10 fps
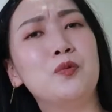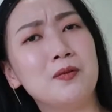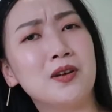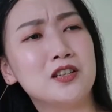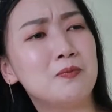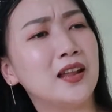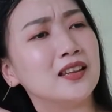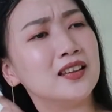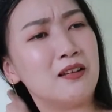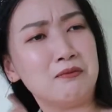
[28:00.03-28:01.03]
would be much
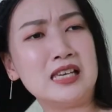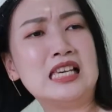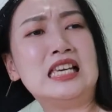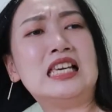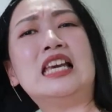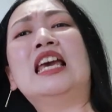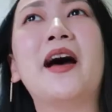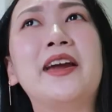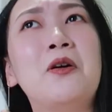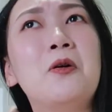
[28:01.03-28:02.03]
better than me.
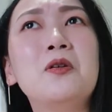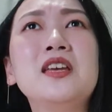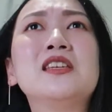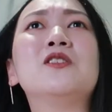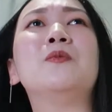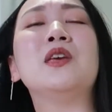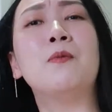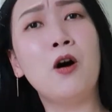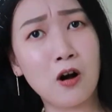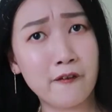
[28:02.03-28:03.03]
My goal is to be
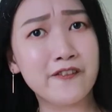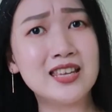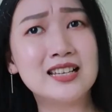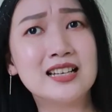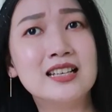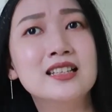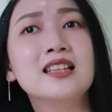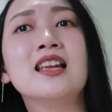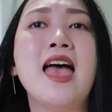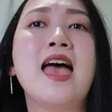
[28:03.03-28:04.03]
more
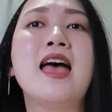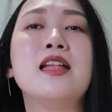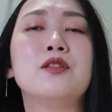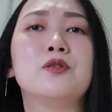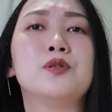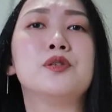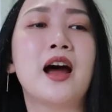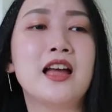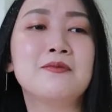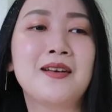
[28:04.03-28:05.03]
confident and to
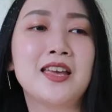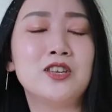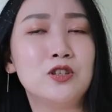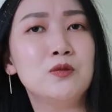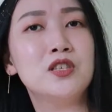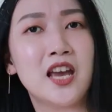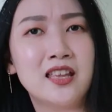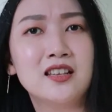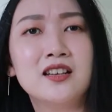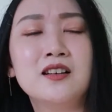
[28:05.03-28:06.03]
run my YouTube
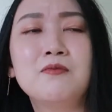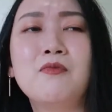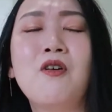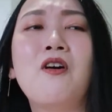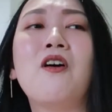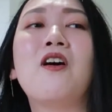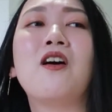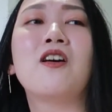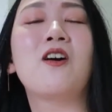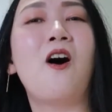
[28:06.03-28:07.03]
channel
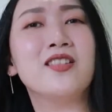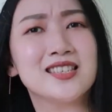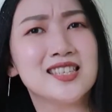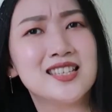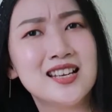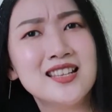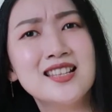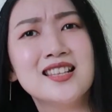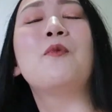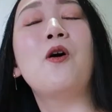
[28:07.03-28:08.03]
more
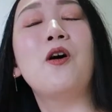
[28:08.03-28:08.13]
consistent.